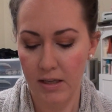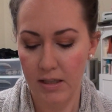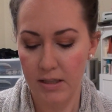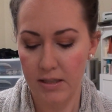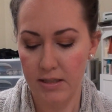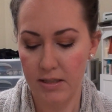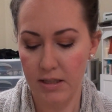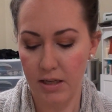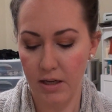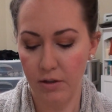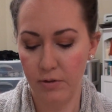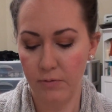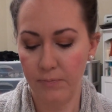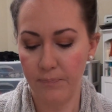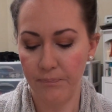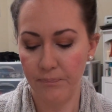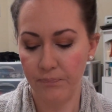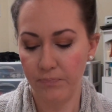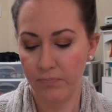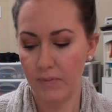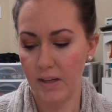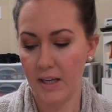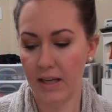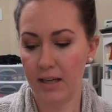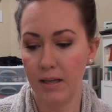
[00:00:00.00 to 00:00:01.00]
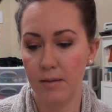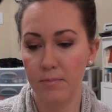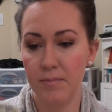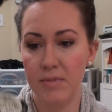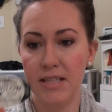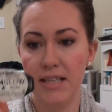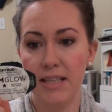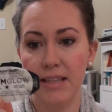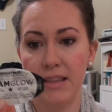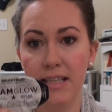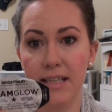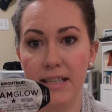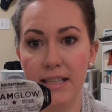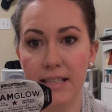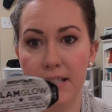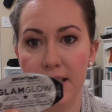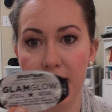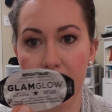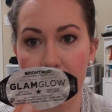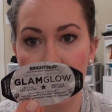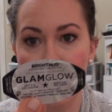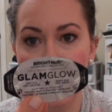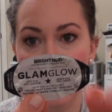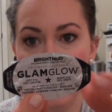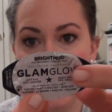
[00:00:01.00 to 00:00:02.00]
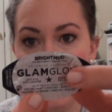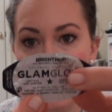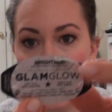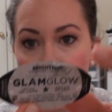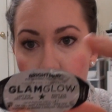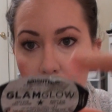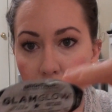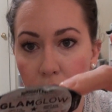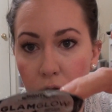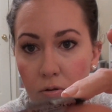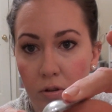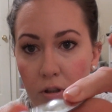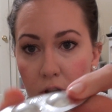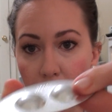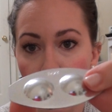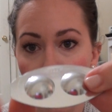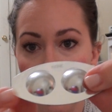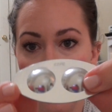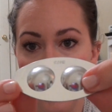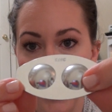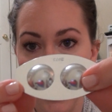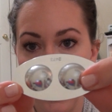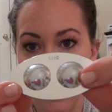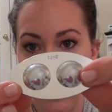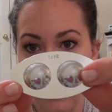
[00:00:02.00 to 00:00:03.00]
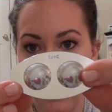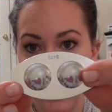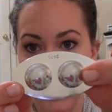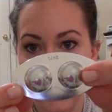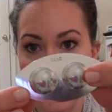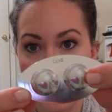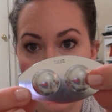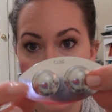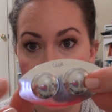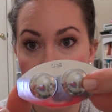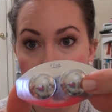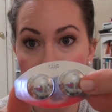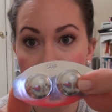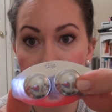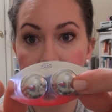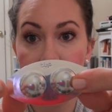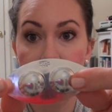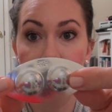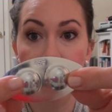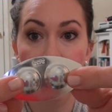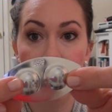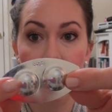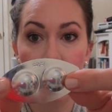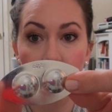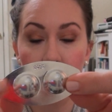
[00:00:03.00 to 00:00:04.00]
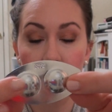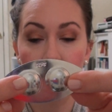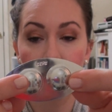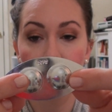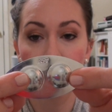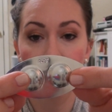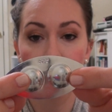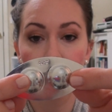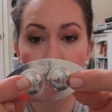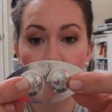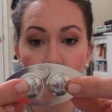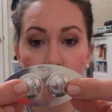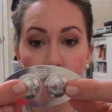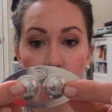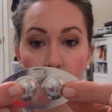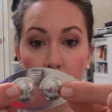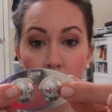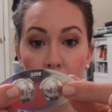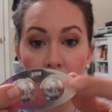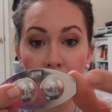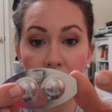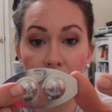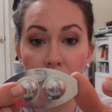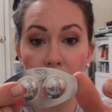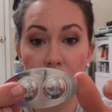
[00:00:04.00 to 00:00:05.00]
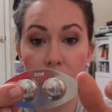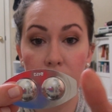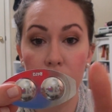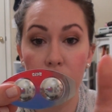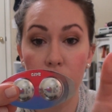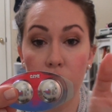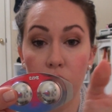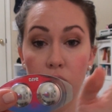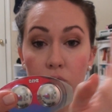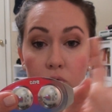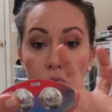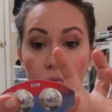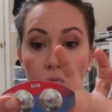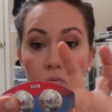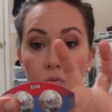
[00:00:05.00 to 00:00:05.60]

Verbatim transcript: So it comes like this, and it's two little pods, and it says to use one under